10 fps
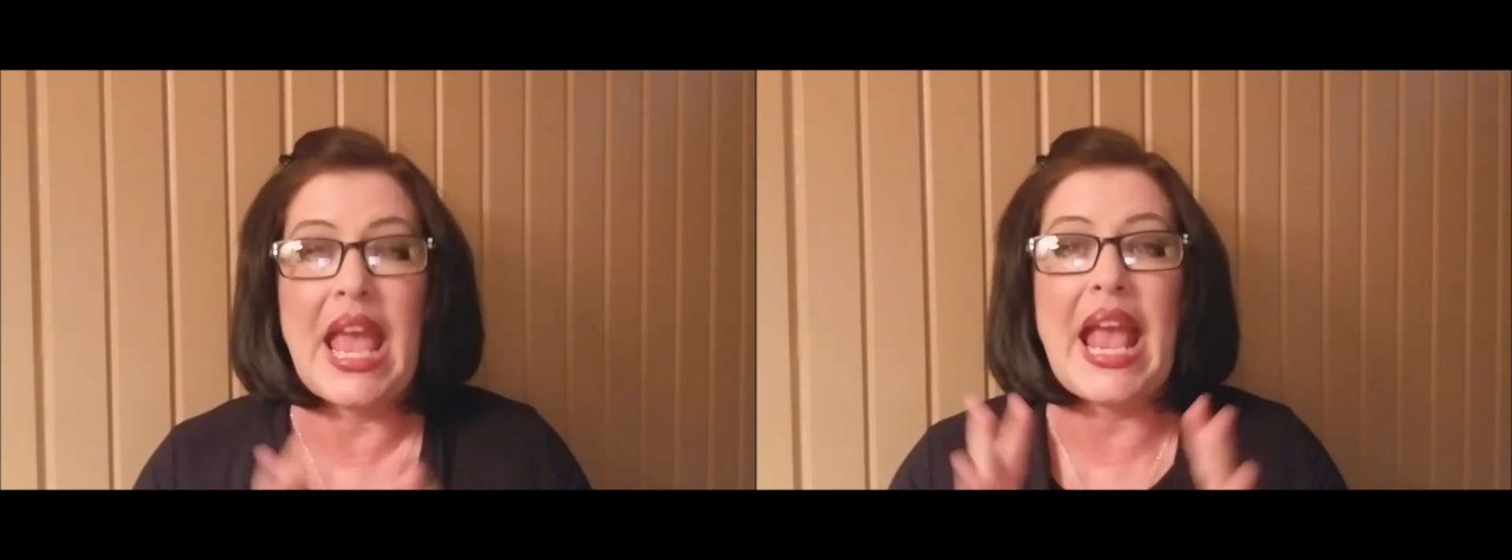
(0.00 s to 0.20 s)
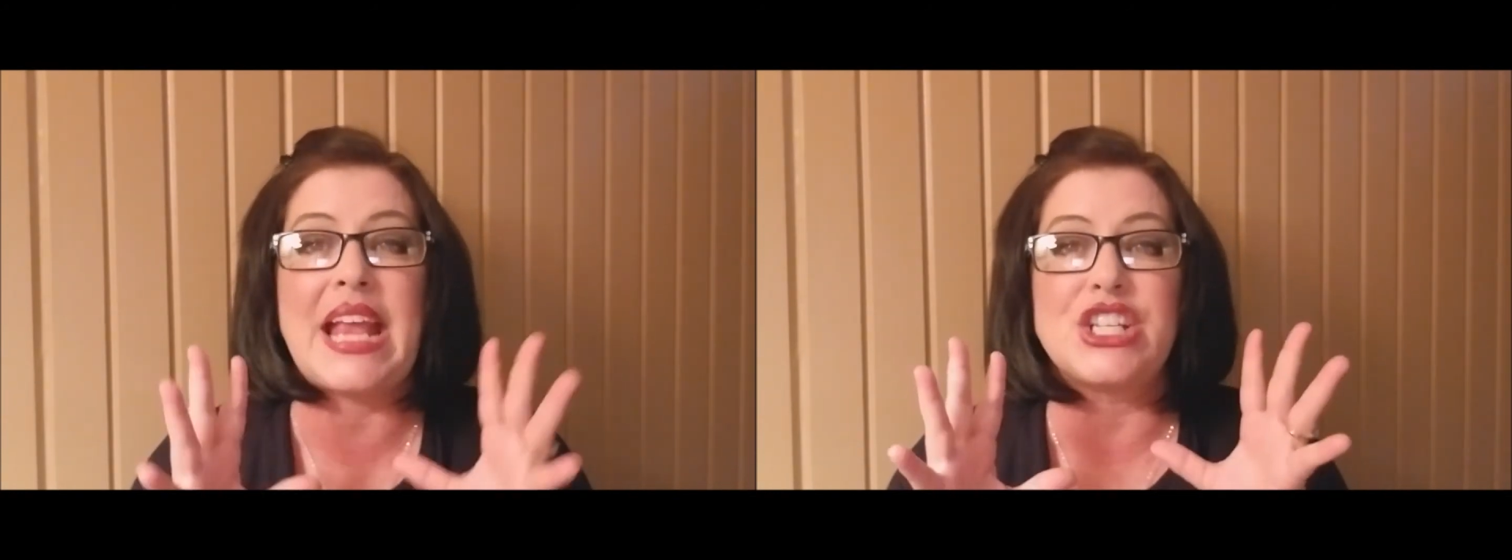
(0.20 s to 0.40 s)

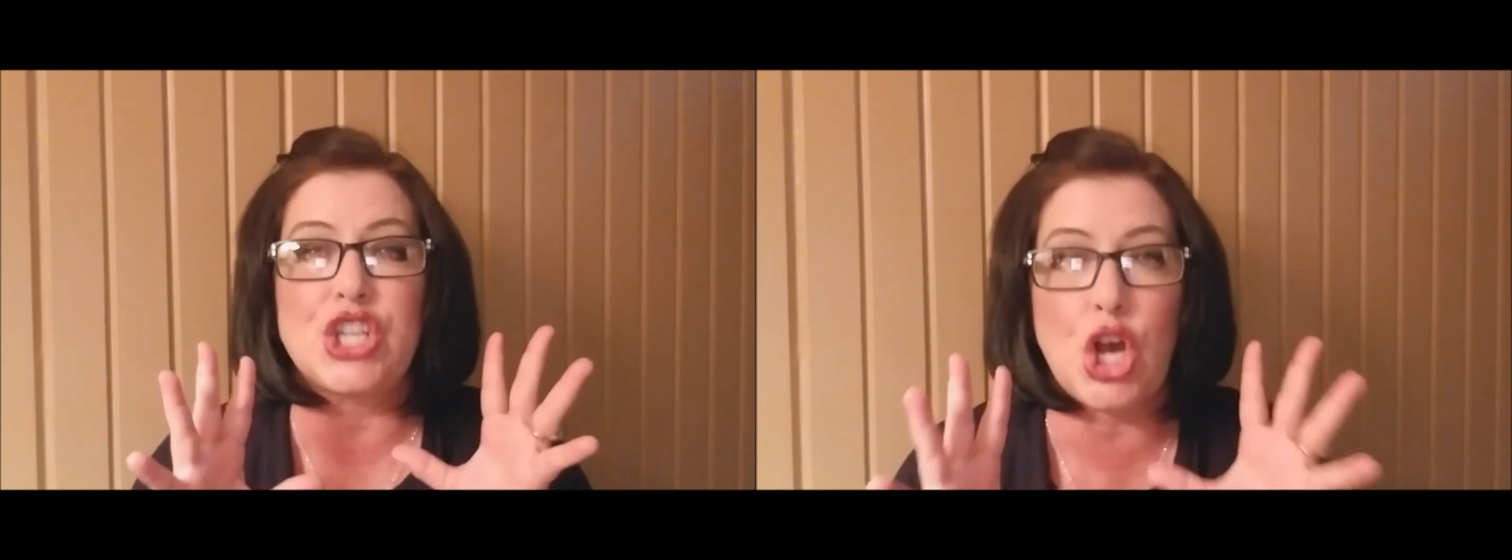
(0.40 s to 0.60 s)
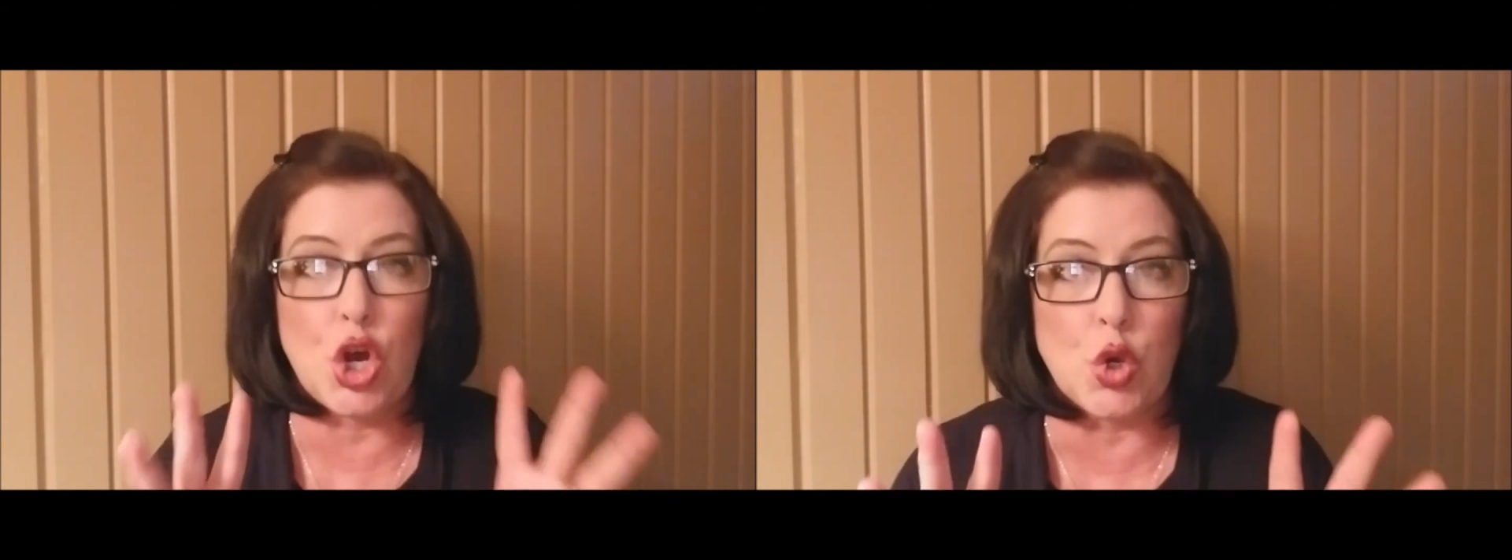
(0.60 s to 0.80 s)
a
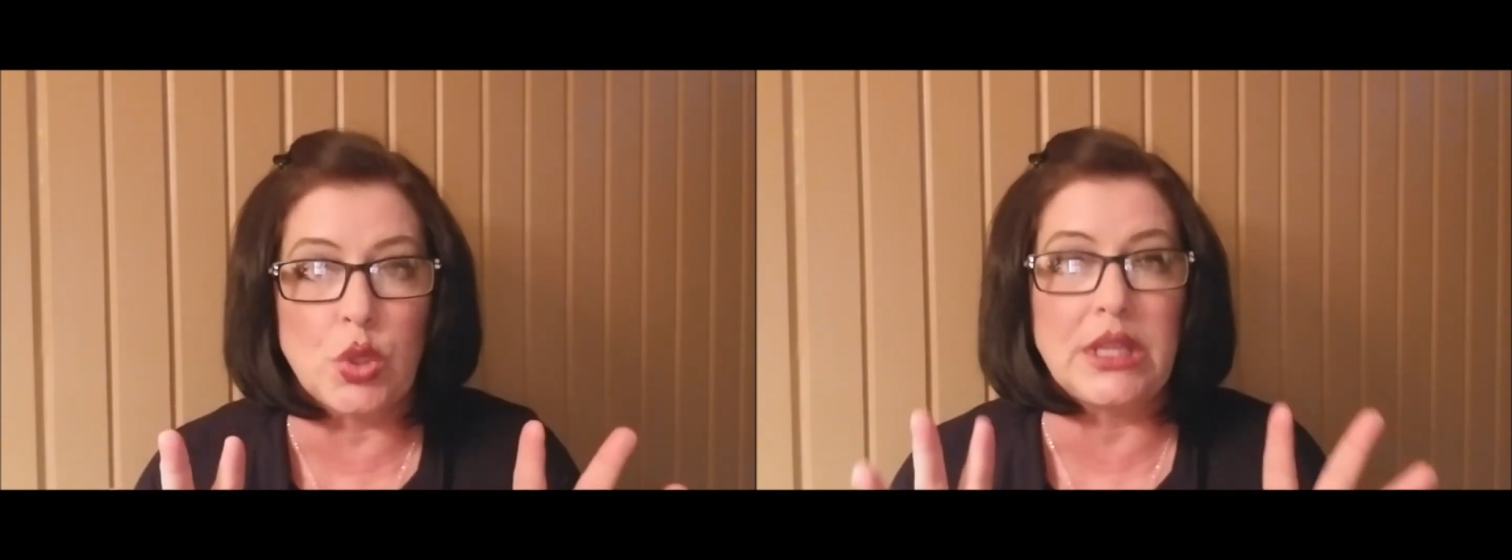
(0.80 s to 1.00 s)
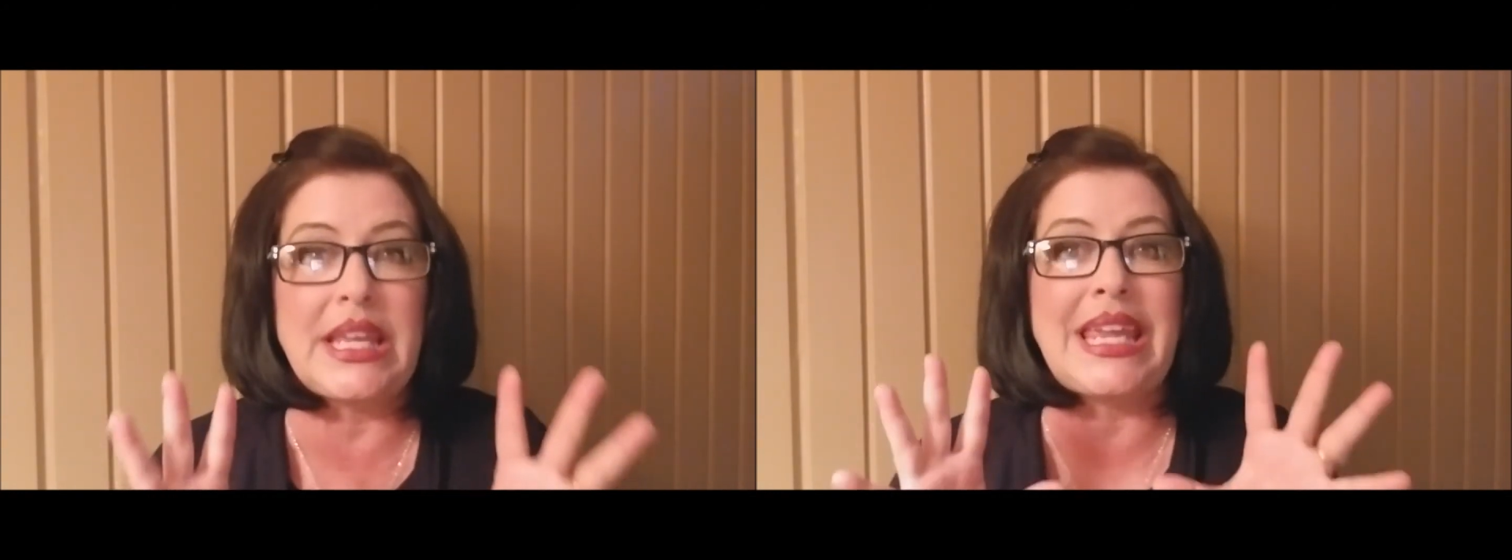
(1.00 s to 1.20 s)

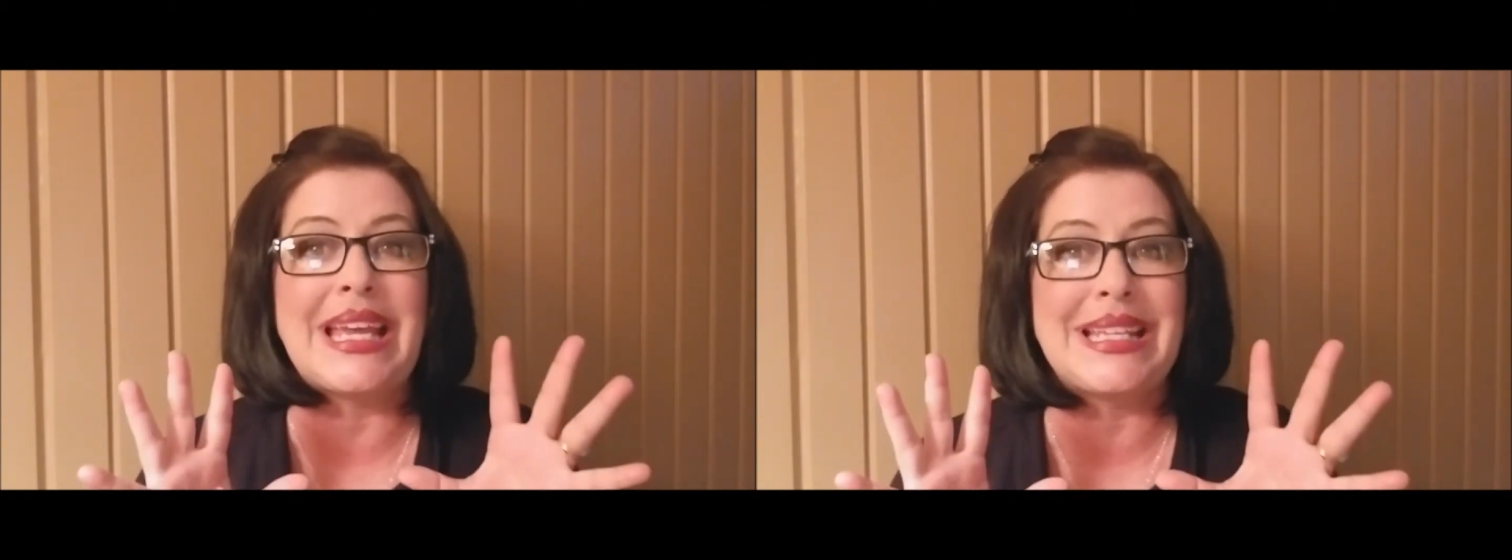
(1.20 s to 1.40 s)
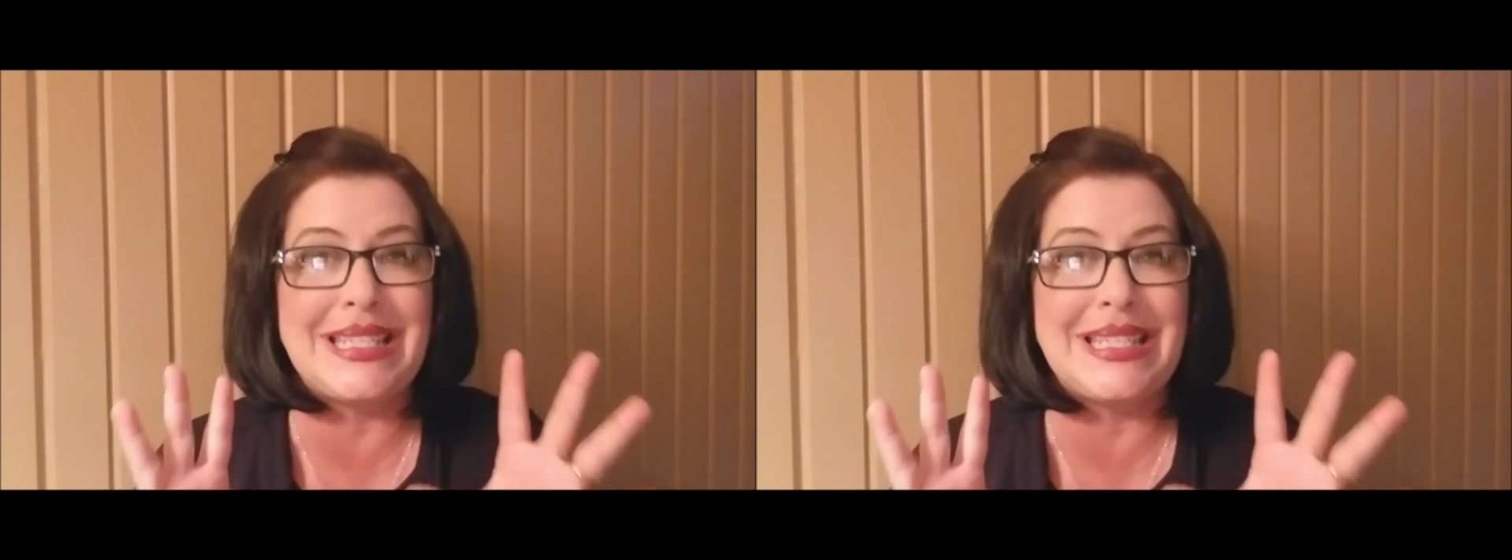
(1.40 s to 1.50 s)
totally